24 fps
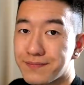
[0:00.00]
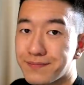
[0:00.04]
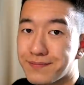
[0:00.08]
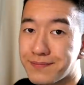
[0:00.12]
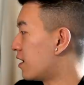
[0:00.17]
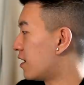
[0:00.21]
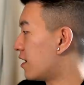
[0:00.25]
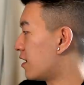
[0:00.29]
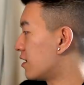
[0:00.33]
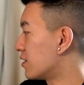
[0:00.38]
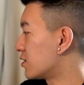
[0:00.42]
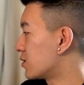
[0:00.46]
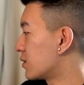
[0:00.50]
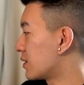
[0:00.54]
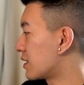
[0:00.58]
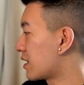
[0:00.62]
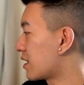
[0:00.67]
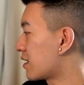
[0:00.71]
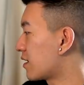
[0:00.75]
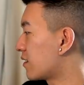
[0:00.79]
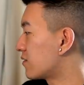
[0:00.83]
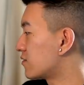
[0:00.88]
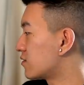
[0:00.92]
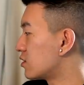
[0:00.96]
Uh, so I kind
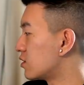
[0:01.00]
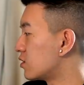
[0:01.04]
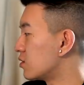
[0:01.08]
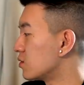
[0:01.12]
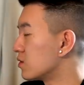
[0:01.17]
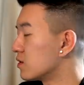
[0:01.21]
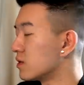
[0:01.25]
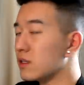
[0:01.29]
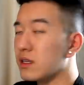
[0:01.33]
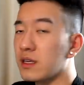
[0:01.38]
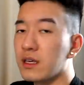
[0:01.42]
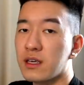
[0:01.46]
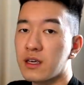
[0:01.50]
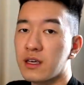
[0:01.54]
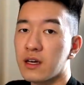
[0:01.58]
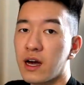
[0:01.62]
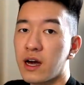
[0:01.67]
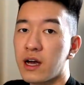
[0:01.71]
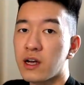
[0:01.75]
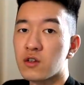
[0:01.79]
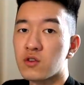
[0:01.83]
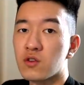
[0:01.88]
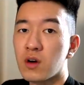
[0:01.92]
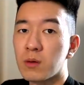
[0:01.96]
of have to use the
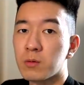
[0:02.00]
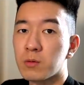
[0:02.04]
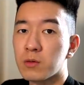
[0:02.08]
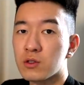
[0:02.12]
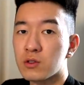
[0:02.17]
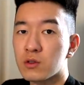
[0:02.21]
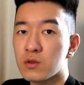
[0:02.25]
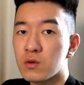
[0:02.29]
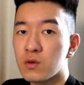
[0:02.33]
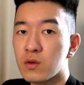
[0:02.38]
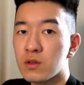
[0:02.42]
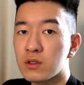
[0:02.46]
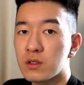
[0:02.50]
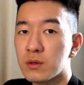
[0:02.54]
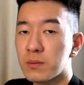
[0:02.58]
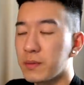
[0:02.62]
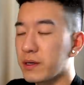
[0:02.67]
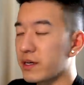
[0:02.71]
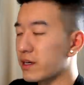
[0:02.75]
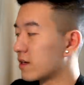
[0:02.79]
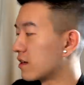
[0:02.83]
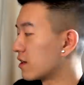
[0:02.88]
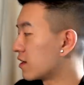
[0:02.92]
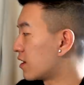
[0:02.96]
eyedropper tool to
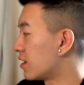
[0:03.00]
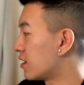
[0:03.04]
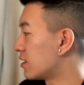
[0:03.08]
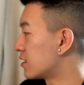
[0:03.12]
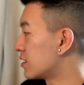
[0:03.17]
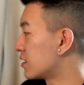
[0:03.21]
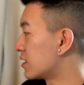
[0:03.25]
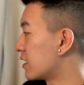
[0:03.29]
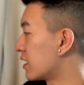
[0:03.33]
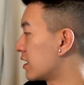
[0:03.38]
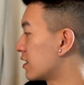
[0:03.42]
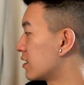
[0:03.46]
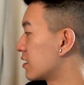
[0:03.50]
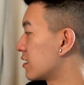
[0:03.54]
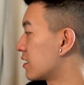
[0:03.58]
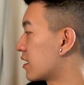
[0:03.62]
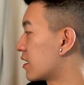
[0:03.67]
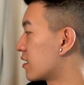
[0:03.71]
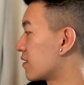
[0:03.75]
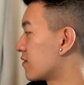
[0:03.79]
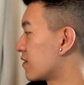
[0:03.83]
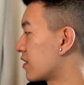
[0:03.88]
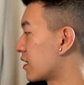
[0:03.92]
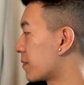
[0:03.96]
pick a color and then
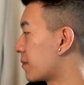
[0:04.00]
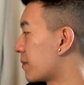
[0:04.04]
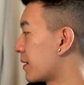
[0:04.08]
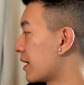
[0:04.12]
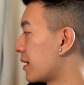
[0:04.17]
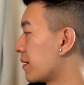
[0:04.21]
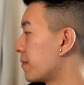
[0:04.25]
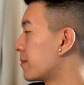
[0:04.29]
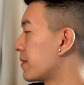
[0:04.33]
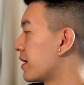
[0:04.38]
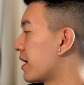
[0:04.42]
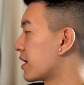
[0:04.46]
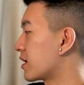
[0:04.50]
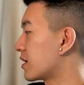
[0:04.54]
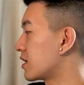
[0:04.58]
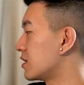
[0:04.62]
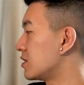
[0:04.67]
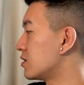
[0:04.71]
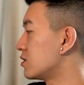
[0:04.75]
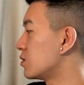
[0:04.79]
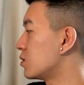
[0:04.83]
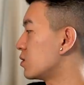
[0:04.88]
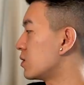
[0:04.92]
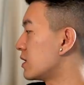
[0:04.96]
kind of like paint back
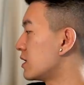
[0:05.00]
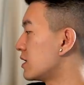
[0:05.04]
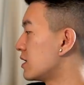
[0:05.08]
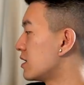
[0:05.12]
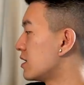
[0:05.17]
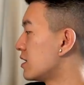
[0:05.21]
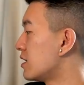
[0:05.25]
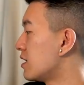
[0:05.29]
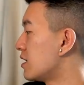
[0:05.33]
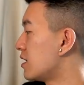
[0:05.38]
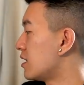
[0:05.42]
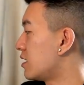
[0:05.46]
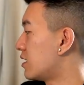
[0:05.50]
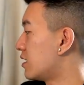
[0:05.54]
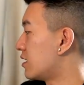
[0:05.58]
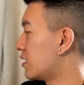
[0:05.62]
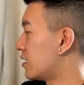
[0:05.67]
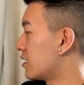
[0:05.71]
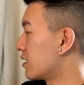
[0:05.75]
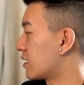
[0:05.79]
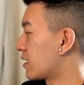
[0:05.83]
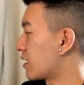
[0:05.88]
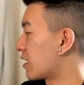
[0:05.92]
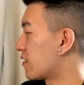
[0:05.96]
into it
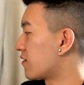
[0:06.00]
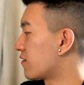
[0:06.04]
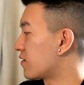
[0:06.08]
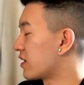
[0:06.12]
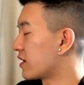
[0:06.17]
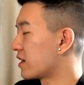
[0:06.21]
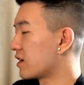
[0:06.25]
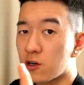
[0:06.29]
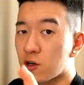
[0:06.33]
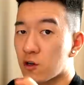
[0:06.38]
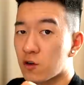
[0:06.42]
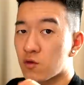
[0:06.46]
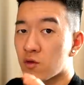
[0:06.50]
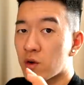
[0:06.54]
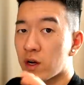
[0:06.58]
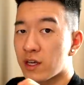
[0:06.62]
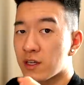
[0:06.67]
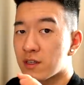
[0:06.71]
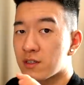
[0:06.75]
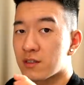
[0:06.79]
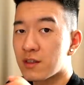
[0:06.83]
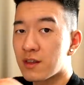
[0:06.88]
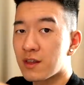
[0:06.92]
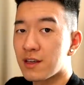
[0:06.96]
and kind of like
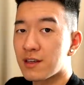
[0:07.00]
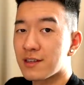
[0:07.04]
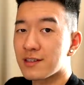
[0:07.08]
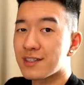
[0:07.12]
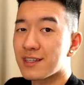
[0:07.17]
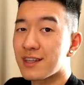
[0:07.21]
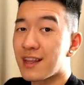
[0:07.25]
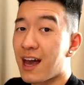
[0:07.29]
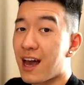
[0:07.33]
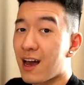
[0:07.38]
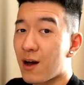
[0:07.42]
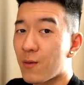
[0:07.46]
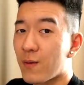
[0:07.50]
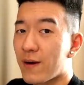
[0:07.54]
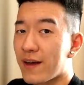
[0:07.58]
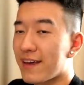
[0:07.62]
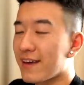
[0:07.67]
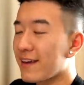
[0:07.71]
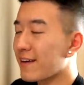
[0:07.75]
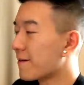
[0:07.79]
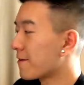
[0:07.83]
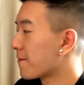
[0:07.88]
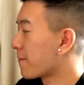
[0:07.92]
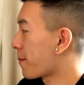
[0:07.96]
erase things that
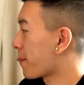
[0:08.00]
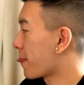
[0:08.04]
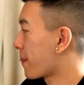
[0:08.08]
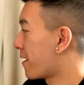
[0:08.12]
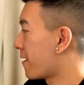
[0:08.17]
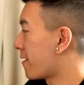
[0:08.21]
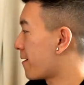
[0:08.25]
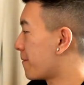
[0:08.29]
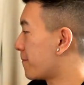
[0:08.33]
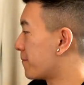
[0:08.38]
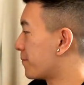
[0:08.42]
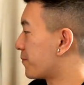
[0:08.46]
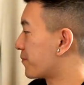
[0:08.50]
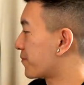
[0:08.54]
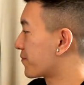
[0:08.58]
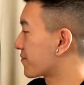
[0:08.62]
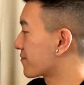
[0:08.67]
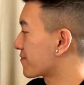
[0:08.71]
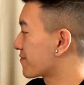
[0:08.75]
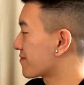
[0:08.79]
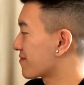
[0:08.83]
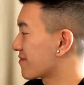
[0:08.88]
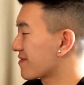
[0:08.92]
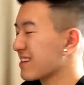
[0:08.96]
way. Um,
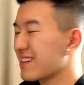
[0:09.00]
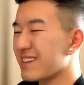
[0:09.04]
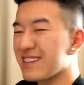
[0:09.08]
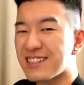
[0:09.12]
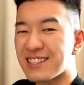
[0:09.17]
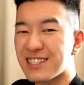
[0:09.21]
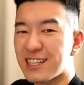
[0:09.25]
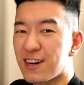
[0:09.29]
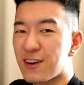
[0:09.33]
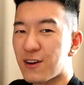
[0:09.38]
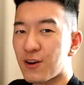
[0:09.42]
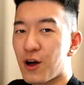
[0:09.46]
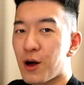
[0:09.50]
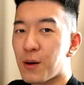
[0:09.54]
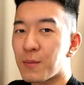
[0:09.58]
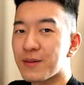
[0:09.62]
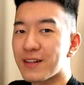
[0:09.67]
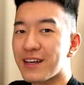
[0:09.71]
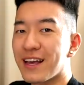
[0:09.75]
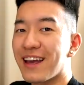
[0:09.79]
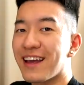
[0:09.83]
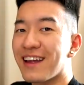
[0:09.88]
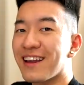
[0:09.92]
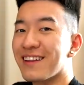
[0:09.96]
it's kind of
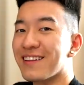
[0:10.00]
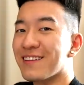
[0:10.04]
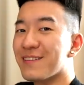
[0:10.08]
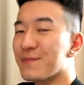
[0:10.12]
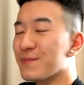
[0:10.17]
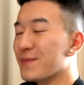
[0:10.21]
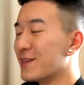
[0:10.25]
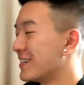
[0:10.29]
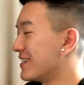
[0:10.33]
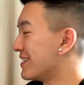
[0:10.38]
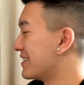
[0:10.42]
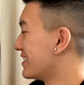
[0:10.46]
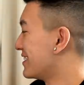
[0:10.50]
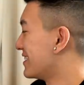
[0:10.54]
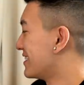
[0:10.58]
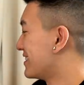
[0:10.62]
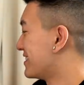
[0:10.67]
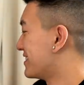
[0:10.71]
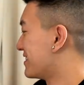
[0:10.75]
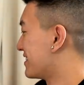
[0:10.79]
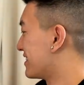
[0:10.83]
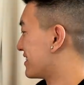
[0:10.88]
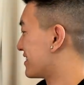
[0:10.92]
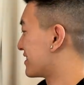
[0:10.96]
complicated, but
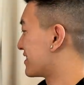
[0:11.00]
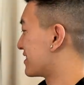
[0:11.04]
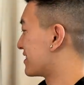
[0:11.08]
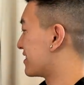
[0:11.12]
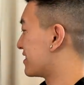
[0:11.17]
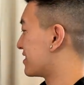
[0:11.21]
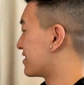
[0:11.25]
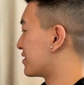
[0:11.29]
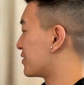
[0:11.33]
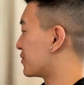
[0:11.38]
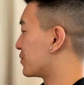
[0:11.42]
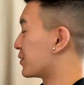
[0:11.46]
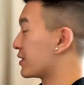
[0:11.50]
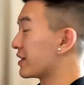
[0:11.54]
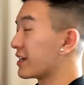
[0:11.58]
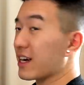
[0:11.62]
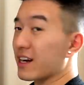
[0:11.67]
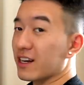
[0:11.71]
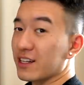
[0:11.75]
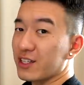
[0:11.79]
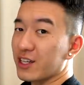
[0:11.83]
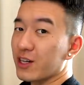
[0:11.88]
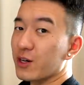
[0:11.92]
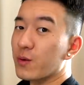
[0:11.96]
this is, this is what you got
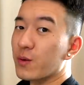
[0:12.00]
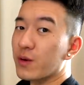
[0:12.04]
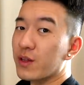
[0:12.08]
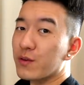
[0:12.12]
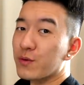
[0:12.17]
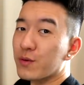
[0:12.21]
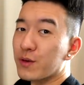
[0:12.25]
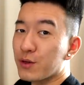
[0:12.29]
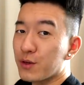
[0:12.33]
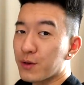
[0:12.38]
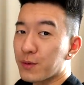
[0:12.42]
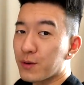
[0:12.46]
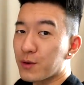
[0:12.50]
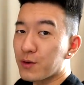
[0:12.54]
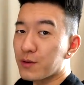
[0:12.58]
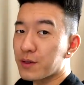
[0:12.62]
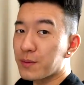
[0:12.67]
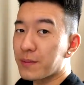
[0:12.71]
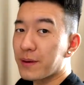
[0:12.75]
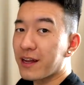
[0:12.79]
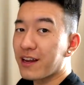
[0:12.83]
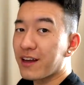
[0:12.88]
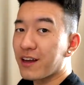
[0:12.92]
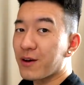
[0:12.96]
to deal with when you're only
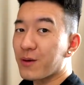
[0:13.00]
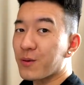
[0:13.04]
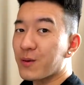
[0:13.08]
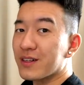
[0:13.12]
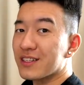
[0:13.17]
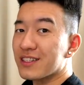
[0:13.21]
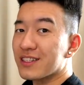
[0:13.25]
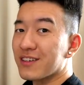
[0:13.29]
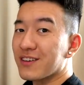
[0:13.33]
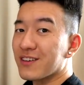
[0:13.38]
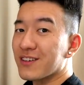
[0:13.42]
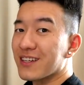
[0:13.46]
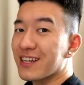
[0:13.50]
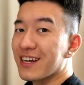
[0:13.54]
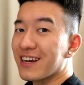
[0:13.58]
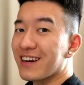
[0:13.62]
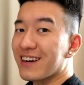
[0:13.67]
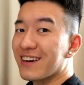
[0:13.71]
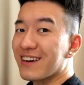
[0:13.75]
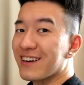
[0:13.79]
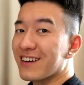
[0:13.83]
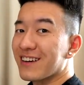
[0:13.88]
painting on one single layer.